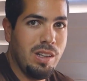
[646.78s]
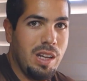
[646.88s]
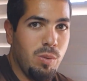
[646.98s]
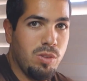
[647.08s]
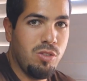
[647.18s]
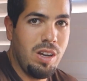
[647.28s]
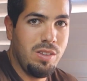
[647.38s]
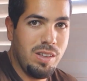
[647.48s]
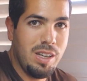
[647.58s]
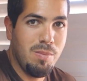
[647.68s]
and he was
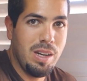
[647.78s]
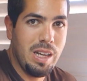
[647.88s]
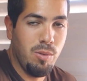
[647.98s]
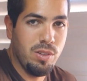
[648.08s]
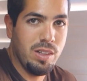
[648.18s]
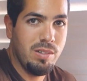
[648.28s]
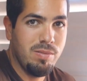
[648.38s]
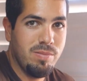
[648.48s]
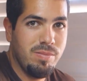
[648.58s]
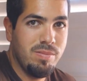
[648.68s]
chasing him, and that was it.
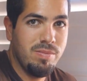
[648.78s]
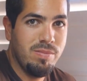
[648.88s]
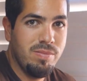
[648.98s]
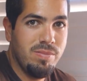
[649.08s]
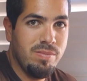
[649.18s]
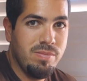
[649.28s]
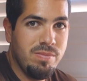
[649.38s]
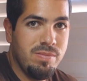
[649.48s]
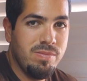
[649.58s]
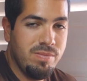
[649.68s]
Alright.
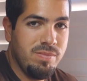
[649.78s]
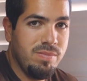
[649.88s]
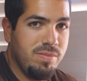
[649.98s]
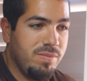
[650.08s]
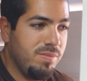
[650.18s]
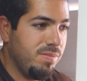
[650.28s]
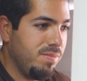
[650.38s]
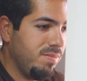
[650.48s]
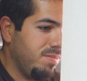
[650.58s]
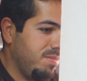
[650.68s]

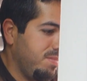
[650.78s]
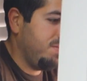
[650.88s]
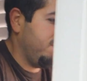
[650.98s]
Alright, then.